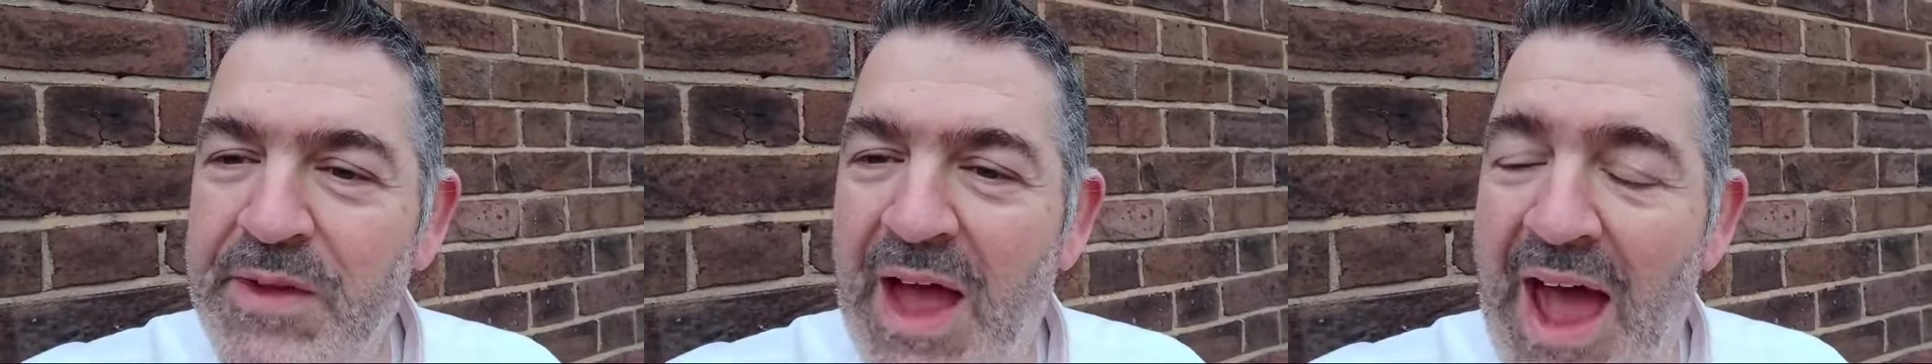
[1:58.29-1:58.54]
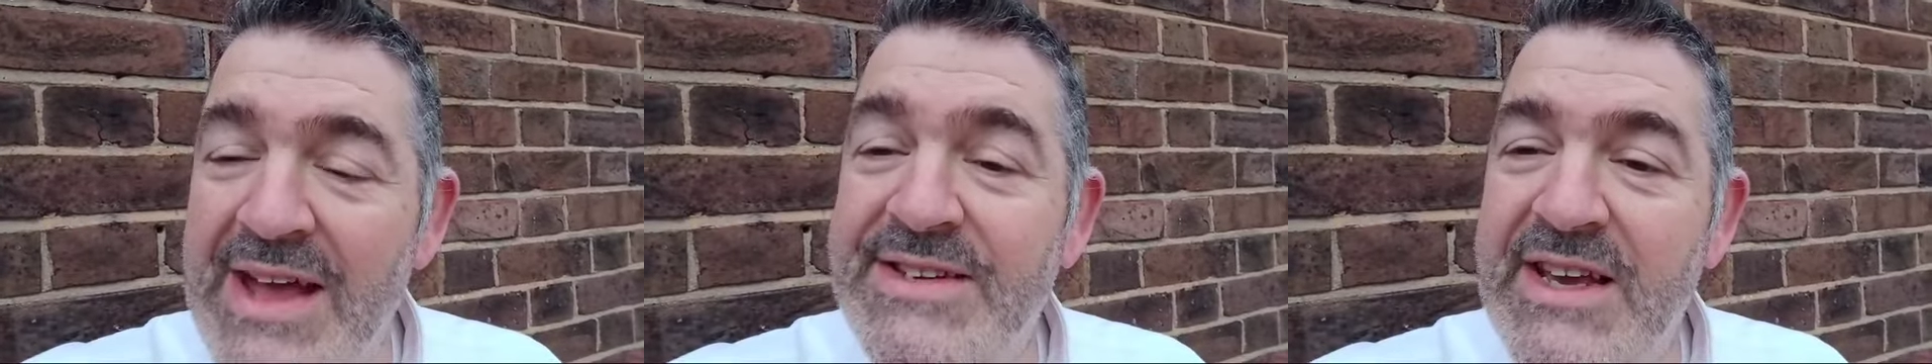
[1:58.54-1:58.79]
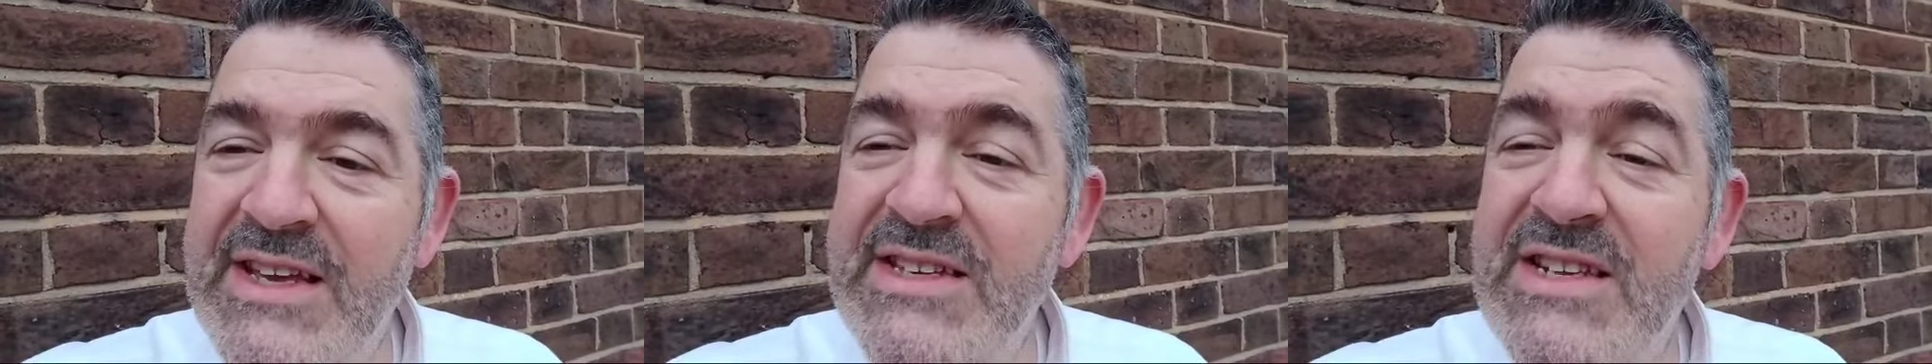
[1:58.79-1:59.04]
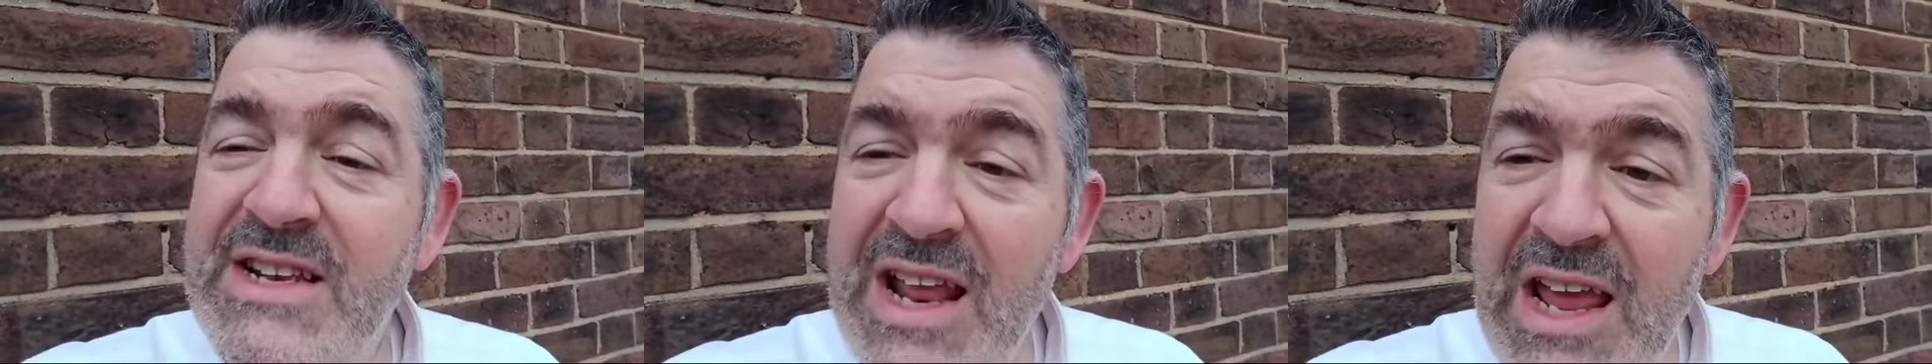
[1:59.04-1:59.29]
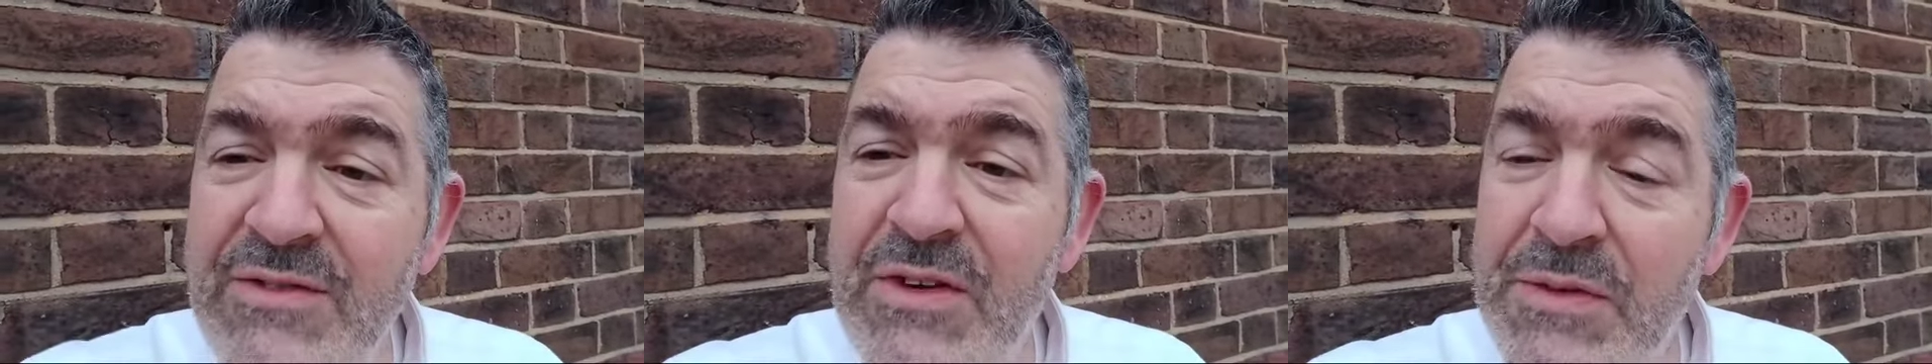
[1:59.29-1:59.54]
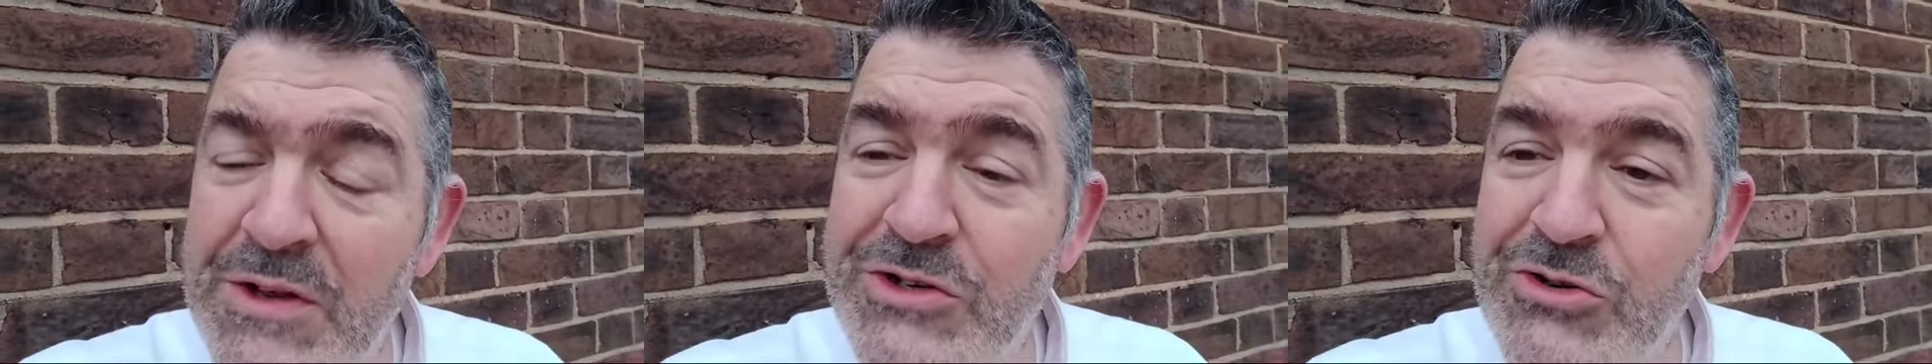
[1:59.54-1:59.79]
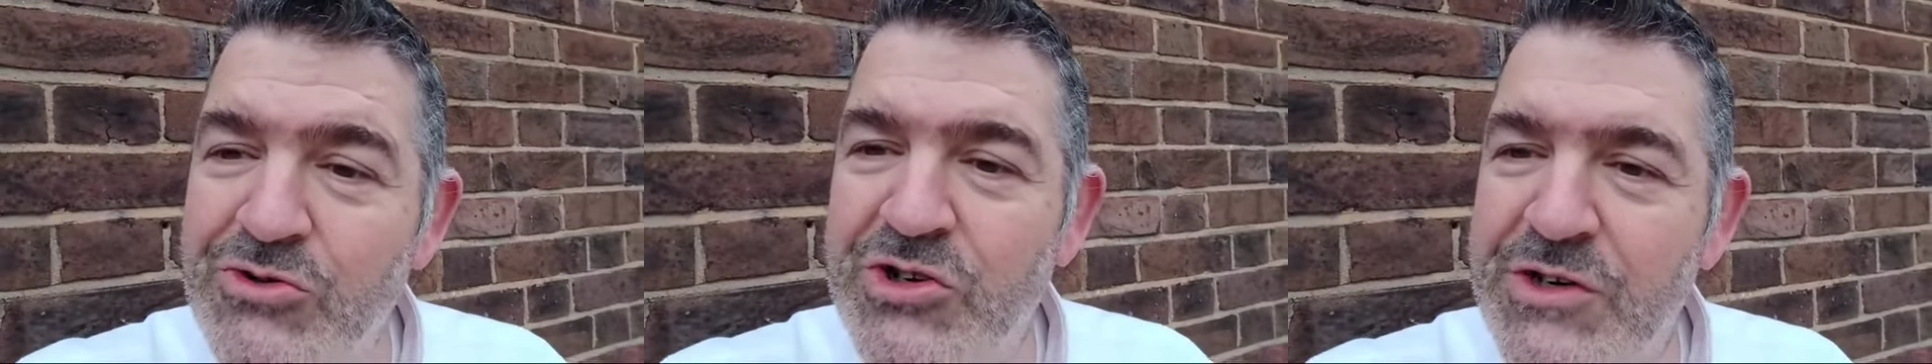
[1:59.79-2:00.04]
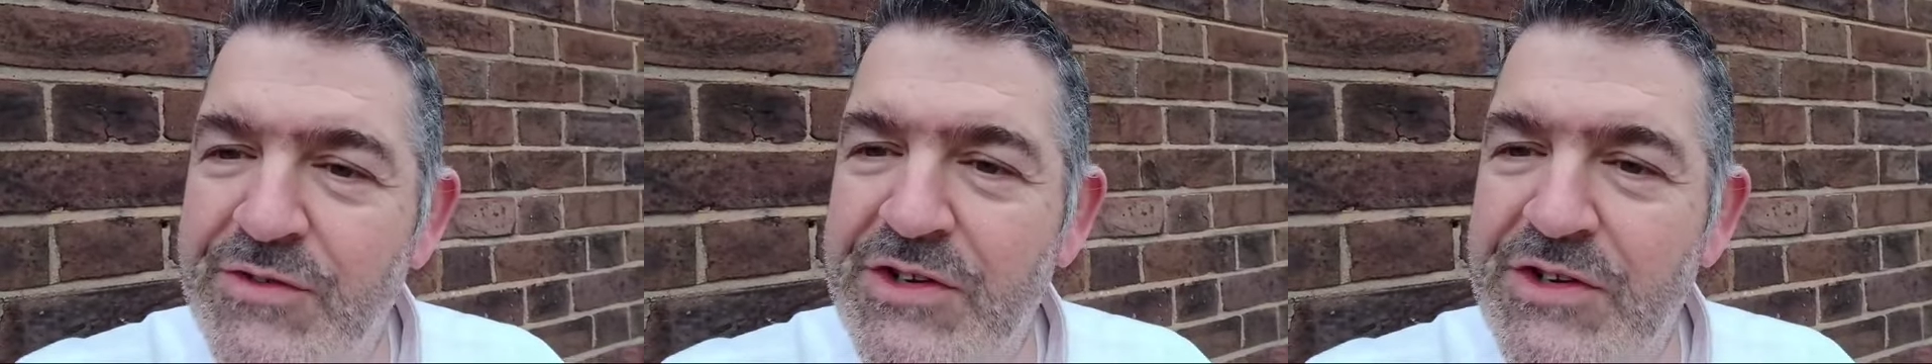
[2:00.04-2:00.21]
as he is leaving the children of